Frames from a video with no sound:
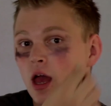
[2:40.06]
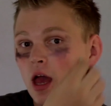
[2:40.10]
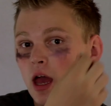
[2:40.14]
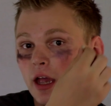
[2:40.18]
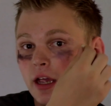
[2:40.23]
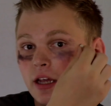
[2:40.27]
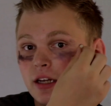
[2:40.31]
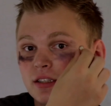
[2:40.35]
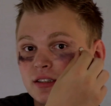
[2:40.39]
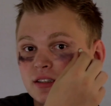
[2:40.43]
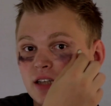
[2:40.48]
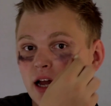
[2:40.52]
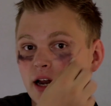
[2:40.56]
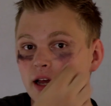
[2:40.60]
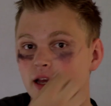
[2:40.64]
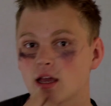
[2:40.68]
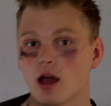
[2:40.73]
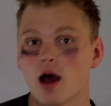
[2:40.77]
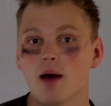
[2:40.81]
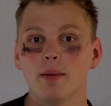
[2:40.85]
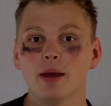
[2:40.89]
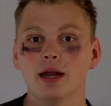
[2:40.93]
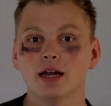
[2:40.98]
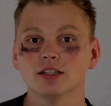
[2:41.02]
You just gotta
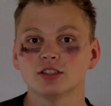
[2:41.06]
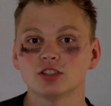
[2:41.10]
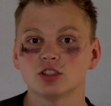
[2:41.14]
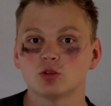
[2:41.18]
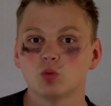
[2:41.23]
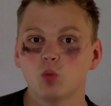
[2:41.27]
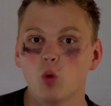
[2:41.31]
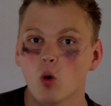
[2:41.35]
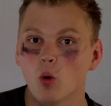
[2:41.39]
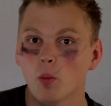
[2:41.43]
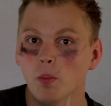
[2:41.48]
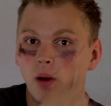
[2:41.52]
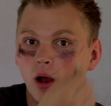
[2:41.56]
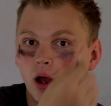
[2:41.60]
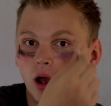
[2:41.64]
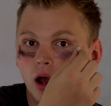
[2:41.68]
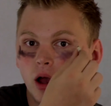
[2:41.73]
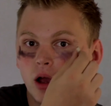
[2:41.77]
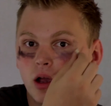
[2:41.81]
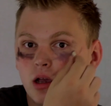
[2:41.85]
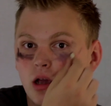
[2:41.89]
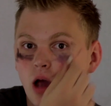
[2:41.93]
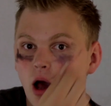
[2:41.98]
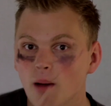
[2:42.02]
come in and swoop.
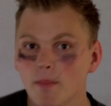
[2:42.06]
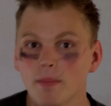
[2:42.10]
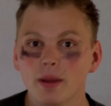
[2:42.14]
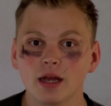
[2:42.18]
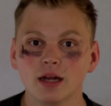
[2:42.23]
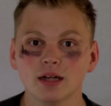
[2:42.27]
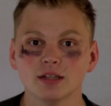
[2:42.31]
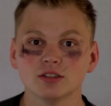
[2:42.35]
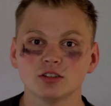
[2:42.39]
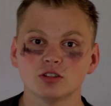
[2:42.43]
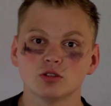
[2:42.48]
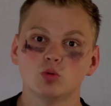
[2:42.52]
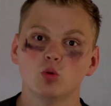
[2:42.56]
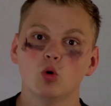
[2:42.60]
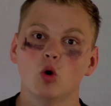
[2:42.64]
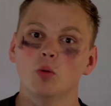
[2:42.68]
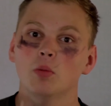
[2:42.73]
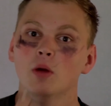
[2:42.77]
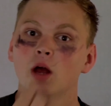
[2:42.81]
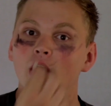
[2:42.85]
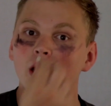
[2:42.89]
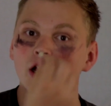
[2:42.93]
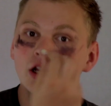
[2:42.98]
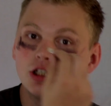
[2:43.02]
Come in and swoop.
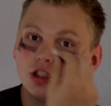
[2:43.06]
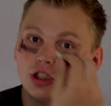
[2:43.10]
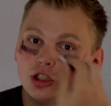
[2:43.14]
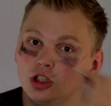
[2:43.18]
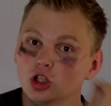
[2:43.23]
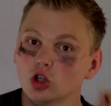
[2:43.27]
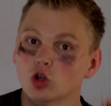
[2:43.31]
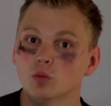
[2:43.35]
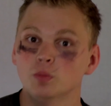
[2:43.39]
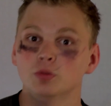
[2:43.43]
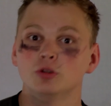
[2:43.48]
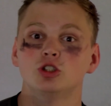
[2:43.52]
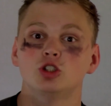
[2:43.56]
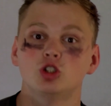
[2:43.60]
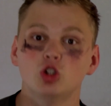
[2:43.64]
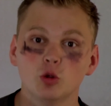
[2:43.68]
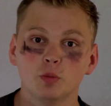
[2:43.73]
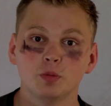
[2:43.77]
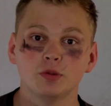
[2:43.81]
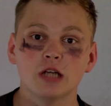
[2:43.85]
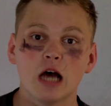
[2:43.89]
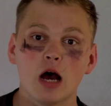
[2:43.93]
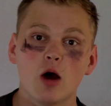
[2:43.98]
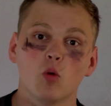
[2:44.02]

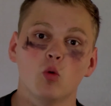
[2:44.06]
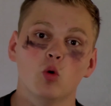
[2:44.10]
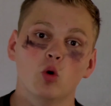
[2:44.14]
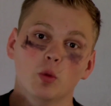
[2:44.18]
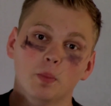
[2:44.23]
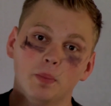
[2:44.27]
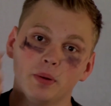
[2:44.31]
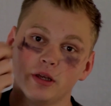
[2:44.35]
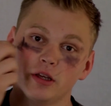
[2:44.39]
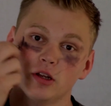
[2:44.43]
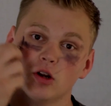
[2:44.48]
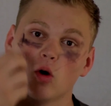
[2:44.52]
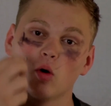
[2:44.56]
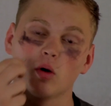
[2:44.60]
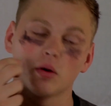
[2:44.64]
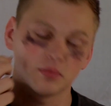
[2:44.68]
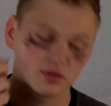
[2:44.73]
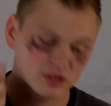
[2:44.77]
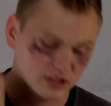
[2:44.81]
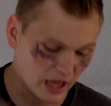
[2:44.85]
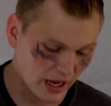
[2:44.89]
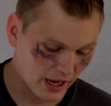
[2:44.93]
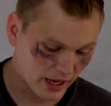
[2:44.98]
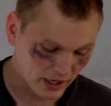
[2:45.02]
Shoop da whoop. You know what I'm
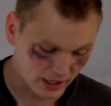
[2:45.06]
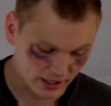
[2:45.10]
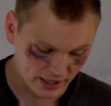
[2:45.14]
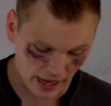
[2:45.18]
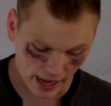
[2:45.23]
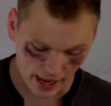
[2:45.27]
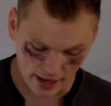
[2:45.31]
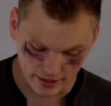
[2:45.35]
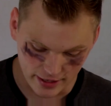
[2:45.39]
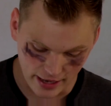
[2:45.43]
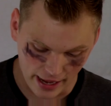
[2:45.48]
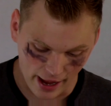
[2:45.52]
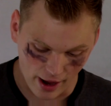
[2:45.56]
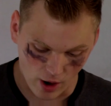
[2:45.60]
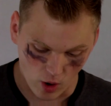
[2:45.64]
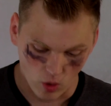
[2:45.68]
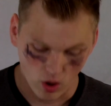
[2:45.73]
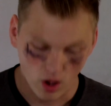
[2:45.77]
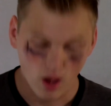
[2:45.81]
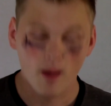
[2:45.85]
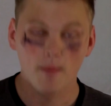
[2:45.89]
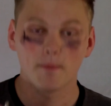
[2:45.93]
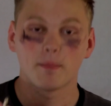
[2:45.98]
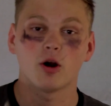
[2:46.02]
saying? Yeah, now,
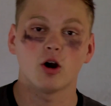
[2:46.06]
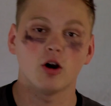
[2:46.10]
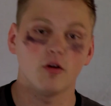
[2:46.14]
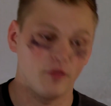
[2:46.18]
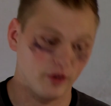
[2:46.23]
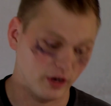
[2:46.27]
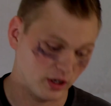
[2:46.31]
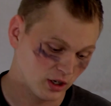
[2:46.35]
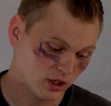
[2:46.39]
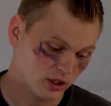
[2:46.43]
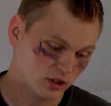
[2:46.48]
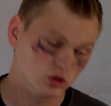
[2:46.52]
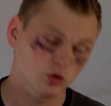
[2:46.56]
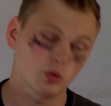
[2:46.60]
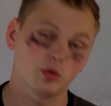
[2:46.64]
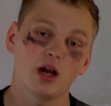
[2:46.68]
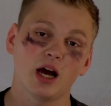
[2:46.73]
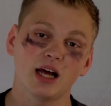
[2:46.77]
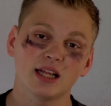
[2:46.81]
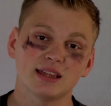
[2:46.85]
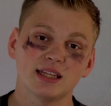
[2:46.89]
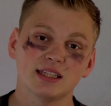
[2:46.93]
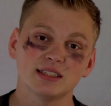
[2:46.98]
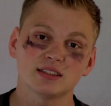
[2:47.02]
perfect. So we
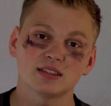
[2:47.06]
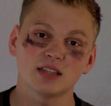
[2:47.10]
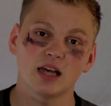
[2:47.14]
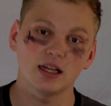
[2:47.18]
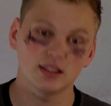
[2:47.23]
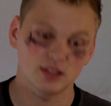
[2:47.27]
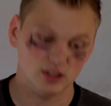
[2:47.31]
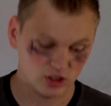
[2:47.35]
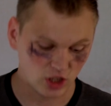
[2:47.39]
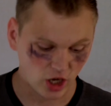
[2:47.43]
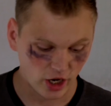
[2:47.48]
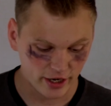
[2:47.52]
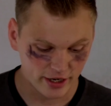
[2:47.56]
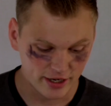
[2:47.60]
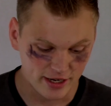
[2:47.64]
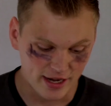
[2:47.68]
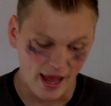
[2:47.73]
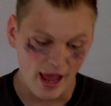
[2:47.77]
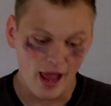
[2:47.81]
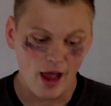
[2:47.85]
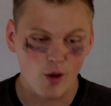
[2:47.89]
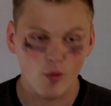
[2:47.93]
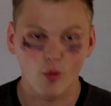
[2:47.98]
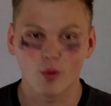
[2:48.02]
got this side started.
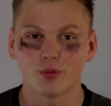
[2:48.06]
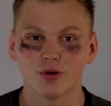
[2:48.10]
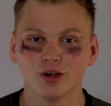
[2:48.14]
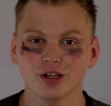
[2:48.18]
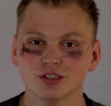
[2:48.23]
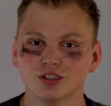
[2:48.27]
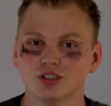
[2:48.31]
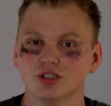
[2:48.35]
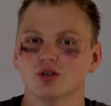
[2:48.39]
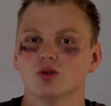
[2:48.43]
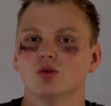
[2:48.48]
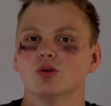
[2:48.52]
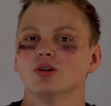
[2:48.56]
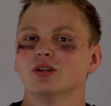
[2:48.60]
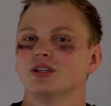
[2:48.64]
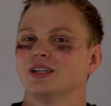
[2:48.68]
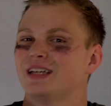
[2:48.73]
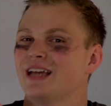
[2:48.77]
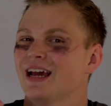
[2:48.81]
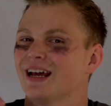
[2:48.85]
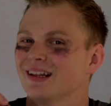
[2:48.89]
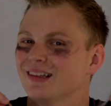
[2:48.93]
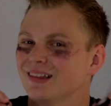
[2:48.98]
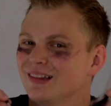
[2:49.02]
Now what we're gonna do,
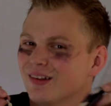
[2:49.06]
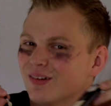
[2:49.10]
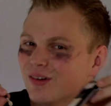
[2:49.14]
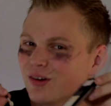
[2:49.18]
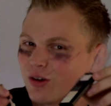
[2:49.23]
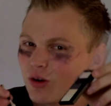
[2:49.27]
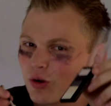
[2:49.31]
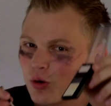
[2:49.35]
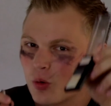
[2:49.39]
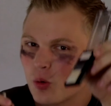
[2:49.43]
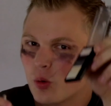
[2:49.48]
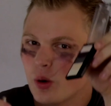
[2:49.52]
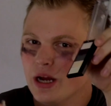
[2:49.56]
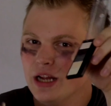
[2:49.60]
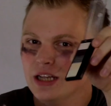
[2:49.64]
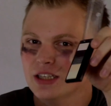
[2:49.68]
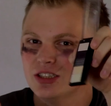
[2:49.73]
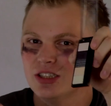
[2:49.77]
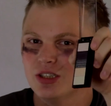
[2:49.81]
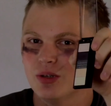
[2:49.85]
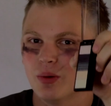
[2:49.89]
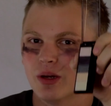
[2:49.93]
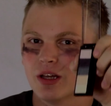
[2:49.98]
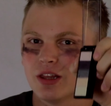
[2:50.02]
get a little
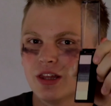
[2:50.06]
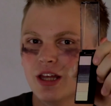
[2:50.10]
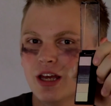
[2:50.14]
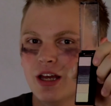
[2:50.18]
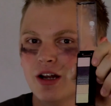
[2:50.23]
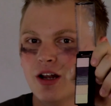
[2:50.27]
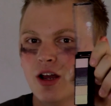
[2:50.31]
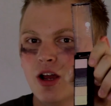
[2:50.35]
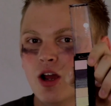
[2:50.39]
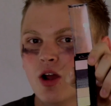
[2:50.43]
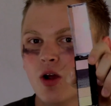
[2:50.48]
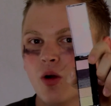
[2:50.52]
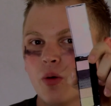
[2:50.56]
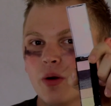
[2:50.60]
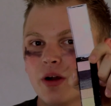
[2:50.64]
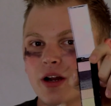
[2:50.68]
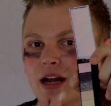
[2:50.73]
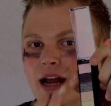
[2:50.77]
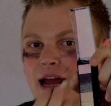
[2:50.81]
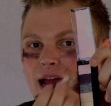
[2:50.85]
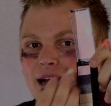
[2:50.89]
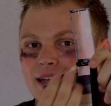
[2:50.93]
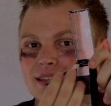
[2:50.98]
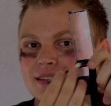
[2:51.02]
crazy with it. We're
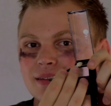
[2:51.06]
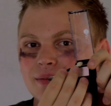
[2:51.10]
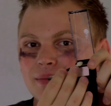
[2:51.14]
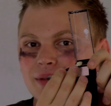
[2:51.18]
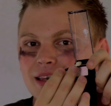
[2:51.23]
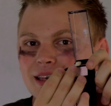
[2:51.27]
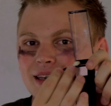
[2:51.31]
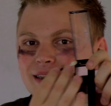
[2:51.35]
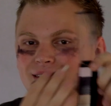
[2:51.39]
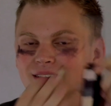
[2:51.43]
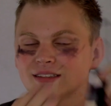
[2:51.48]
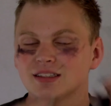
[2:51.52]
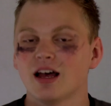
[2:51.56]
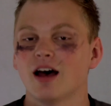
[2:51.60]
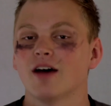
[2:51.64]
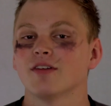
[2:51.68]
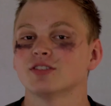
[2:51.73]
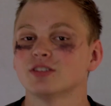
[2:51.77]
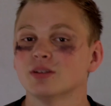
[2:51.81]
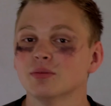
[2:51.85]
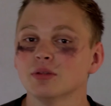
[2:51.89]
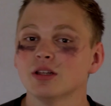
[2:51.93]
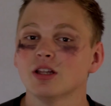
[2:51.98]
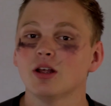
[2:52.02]
gonna add some of this stuff,
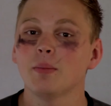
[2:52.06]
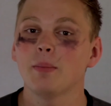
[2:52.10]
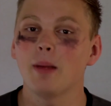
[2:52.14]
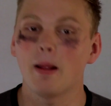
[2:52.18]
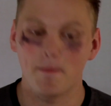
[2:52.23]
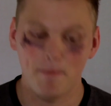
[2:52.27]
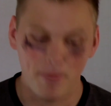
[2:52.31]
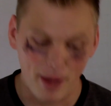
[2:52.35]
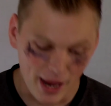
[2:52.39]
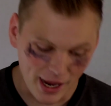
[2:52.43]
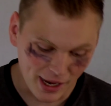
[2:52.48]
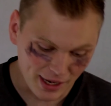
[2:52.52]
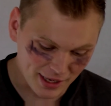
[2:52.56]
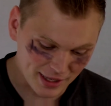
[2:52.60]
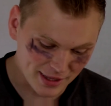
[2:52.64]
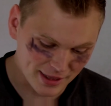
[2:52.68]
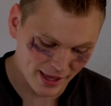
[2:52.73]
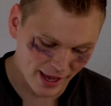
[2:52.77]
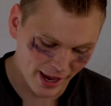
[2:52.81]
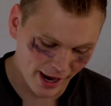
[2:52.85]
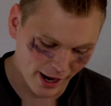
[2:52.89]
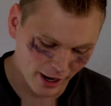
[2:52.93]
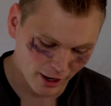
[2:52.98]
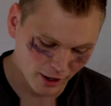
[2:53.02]
some little bit of pink in
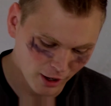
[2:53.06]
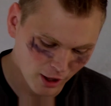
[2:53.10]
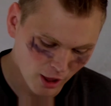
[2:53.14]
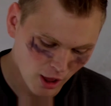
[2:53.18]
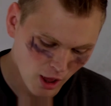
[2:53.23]
there,